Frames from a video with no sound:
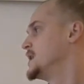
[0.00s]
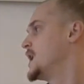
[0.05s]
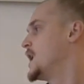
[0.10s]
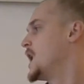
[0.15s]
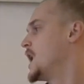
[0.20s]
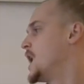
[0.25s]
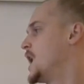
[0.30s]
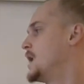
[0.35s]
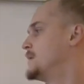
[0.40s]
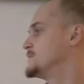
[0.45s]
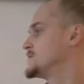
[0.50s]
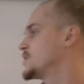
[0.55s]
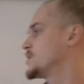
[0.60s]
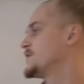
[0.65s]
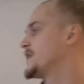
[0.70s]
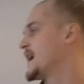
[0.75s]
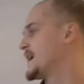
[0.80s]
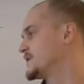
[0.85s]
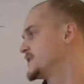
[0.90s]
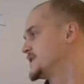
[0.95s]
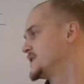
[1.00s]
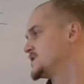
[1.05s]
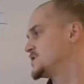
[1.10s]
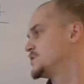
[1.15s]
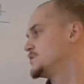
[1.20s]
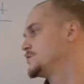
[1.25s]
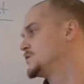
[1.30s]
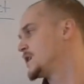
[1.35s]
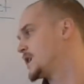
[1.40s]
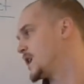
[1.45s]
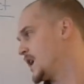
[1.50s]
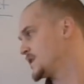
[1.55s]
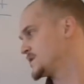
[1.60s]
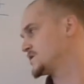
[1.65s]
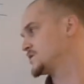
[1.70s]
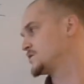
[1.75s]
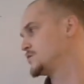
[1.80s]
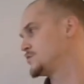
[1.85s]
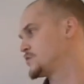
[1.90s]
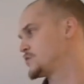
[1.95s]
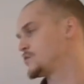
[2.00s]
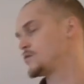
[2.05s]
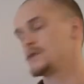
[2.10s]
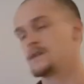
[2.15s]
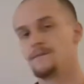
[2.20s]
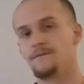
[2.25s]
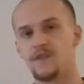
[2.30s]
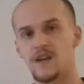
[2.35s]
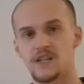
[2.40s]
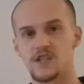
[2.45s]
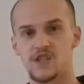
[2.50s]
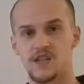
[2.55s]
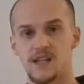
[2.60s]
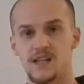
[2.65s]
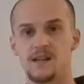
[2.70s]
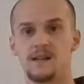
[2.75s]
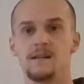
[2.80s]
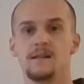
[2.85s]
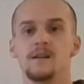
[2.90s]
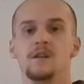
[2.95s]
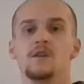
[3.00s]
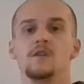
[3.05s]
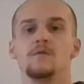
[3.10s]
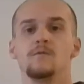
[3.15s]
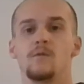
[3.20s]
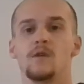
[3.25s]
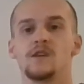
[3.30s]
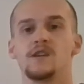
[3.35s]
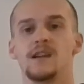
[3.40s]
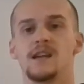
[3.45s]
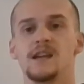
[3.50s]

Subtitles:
So that leads to the Constitutional Convention, where you